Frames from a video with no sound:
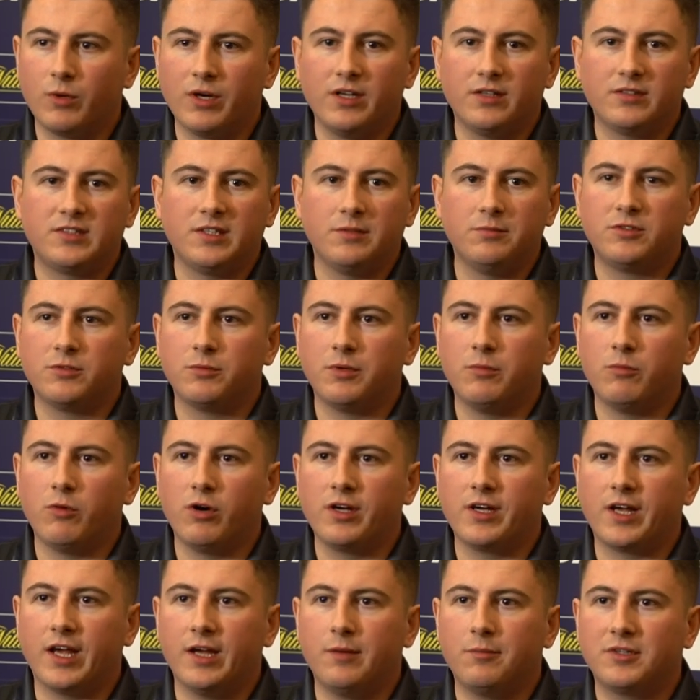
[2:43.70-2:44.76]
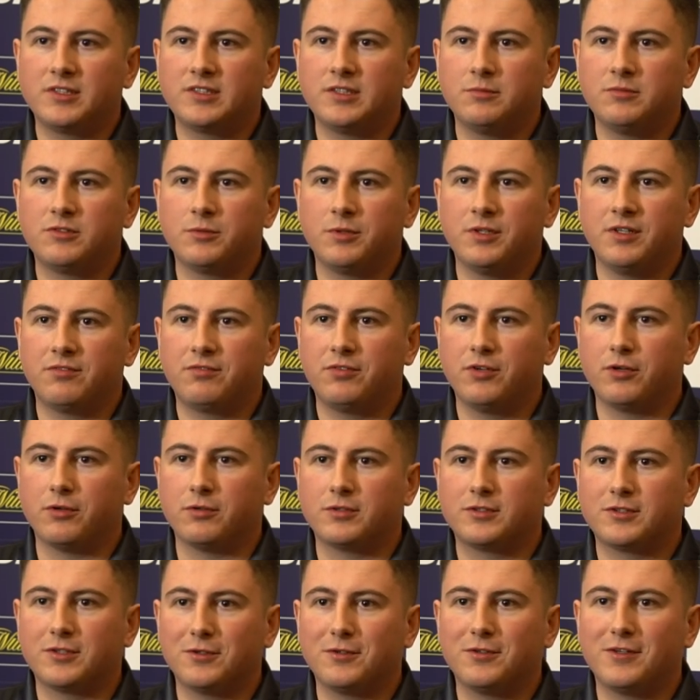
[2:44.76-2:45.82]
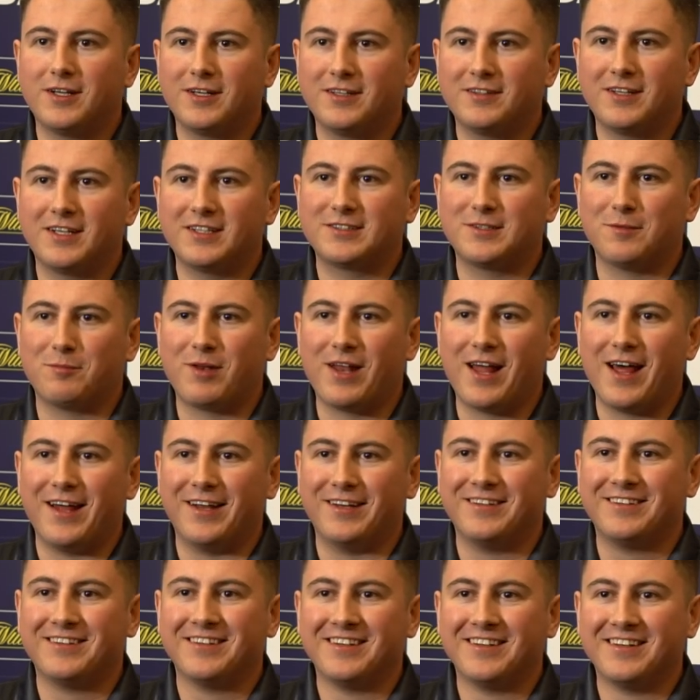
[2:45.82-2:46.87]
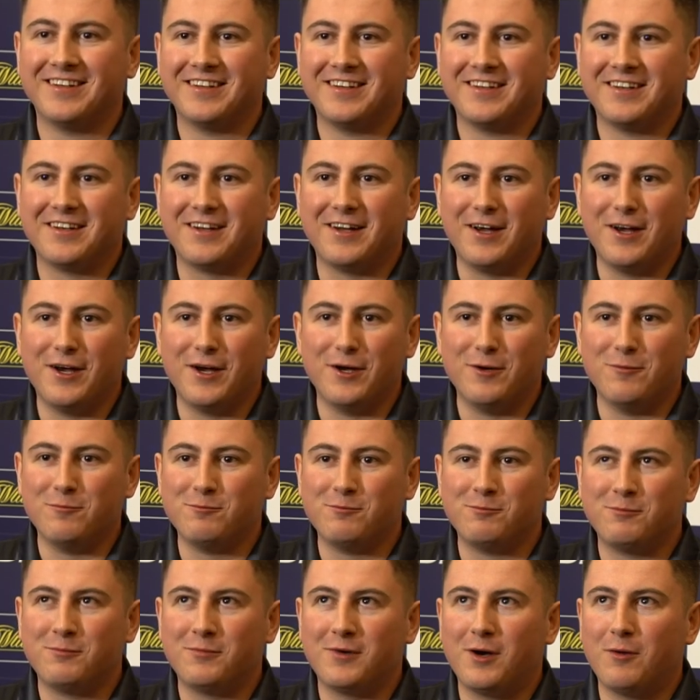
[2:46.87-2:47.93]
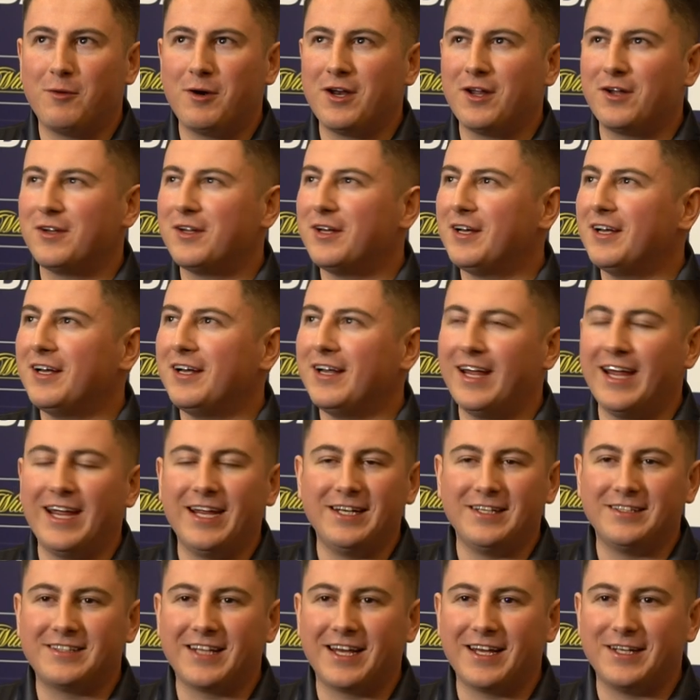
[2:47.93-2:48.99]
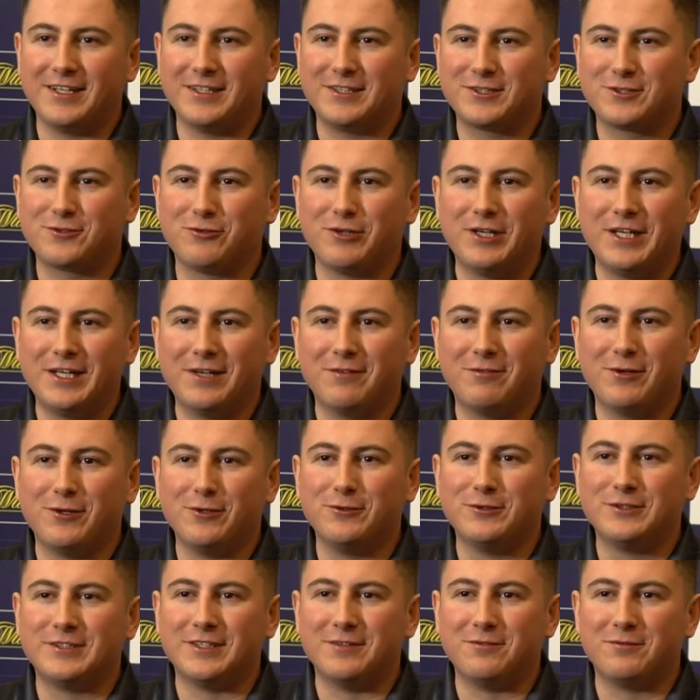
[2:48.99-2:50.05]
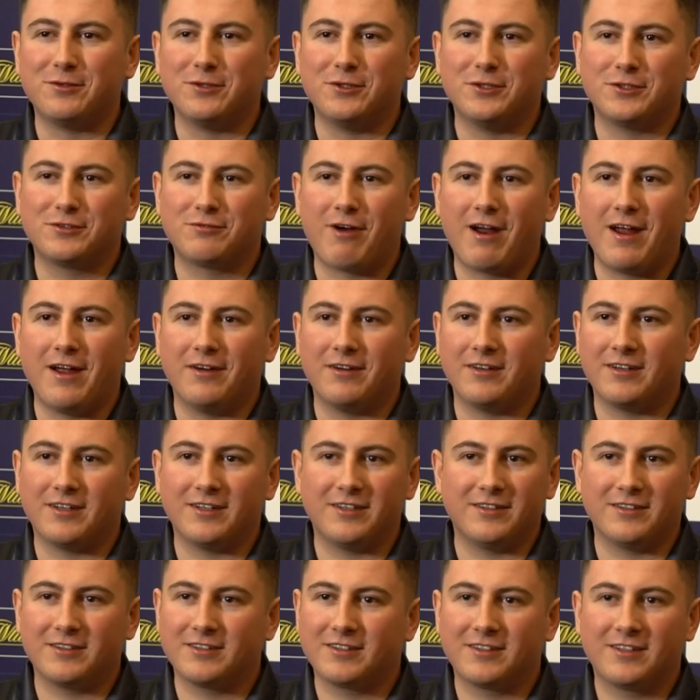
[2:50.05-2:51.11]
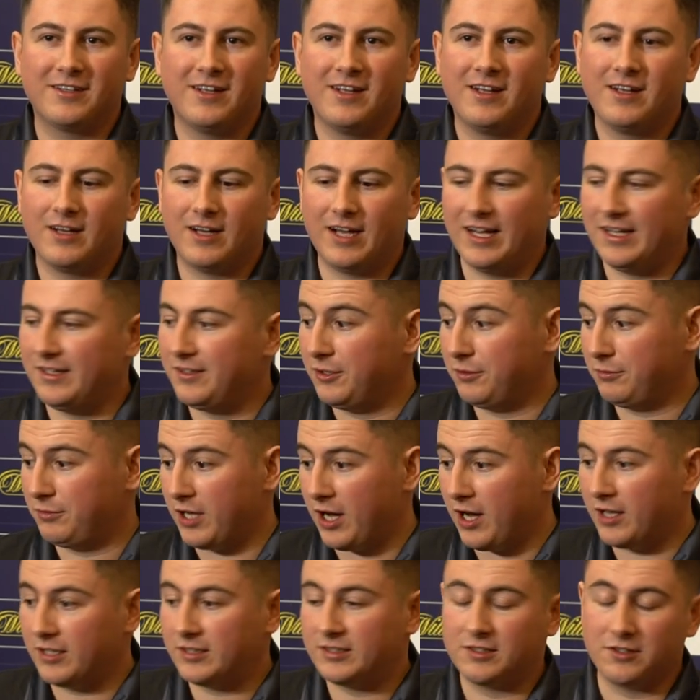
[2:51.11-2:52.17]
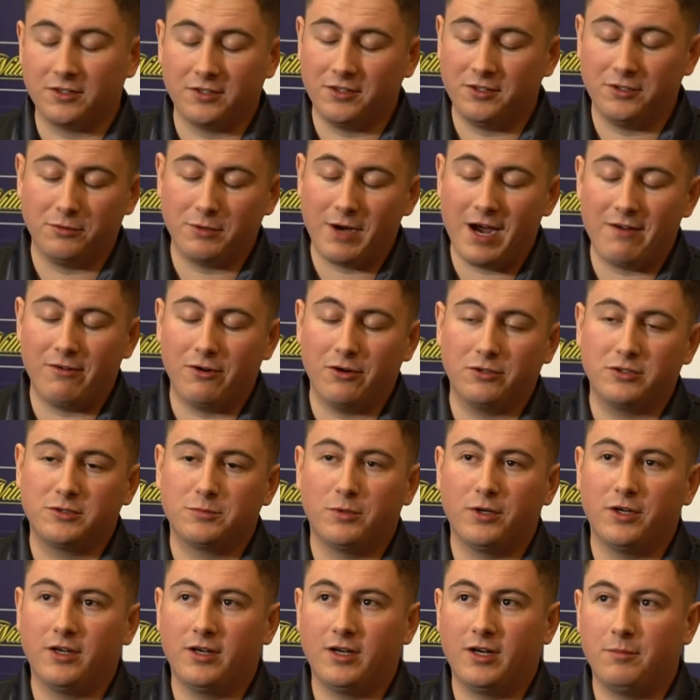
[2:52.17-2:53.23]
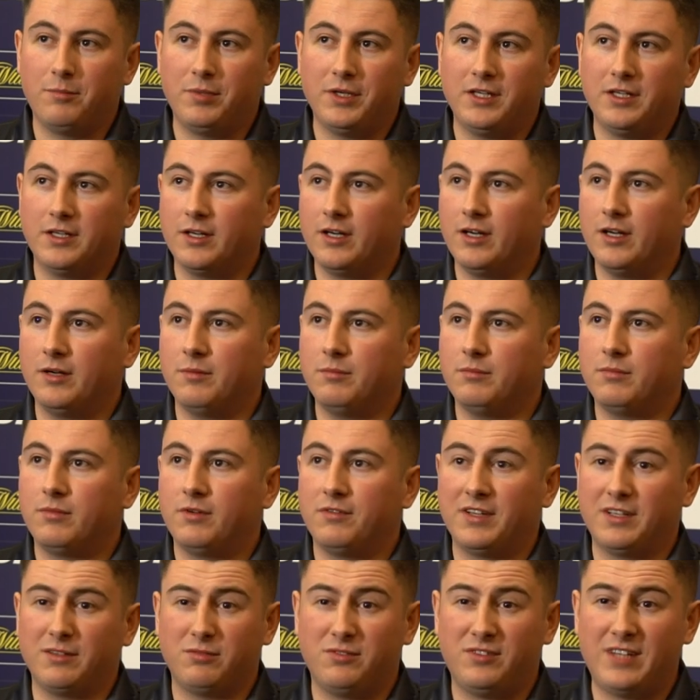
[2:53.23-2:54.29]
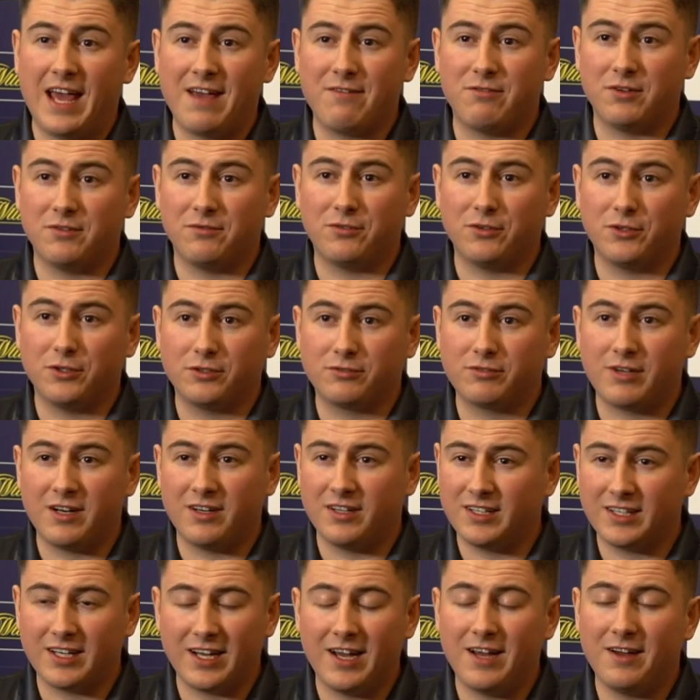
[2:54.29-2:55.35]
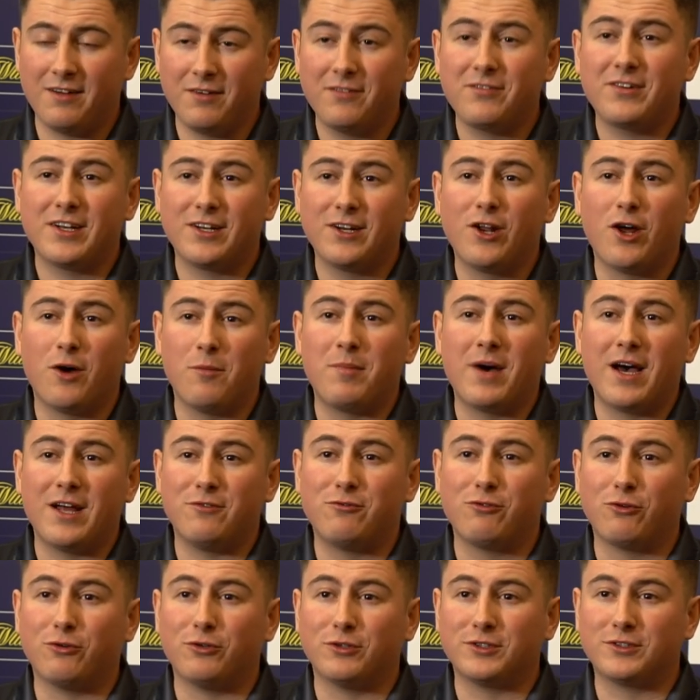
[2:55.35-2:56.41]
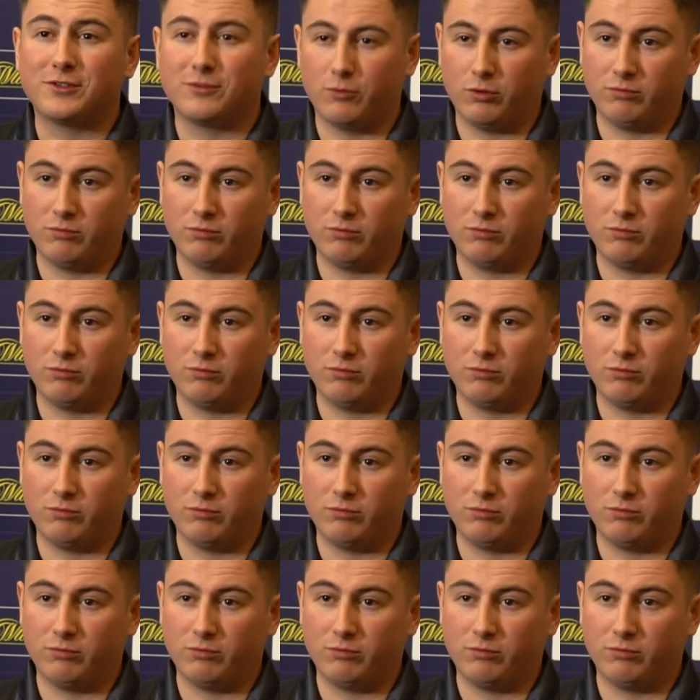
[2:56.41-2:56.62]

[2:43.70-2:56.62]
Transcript: When I seem to win one game, I seem to win a few. So that's the plan. I went on an 8-day streak of losing first round. And I had new darts, got the new arrows. But I beat, I think it was Devon first round. I've had a lot of bad draws.